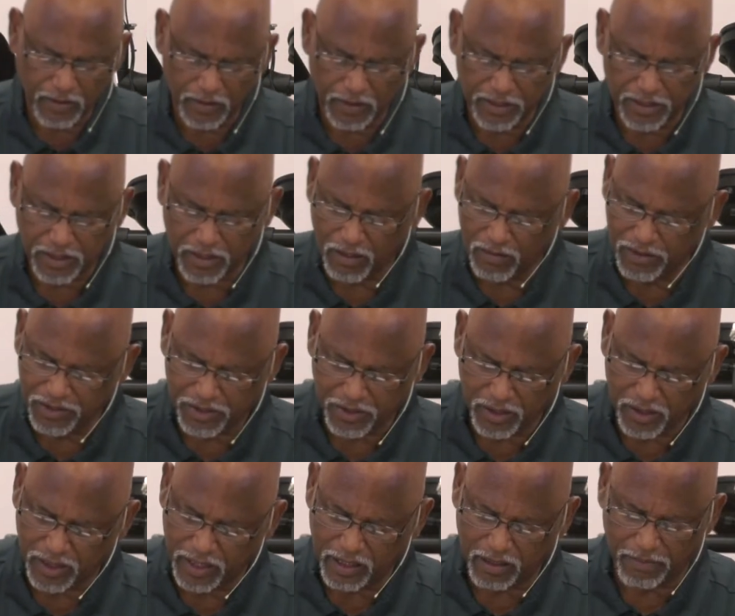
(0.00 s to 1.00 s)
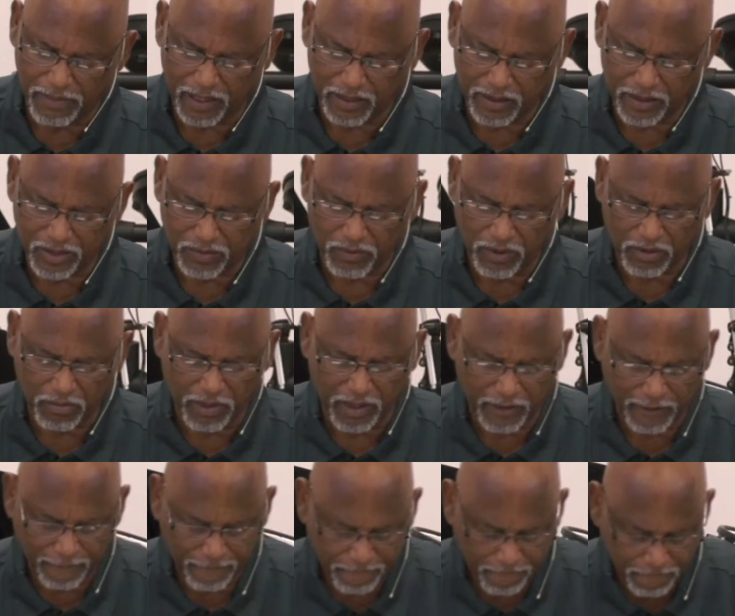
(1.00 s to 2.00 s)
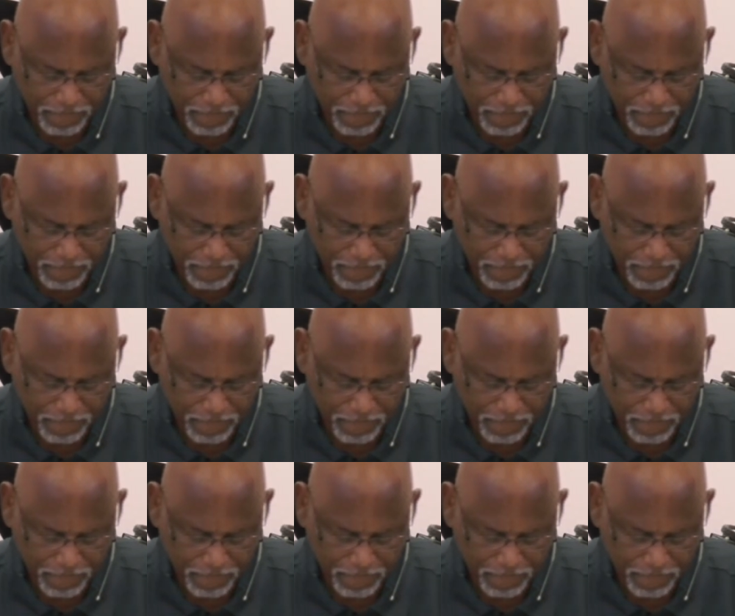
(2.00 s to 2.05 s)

Alyssa, I want you to think about this with me.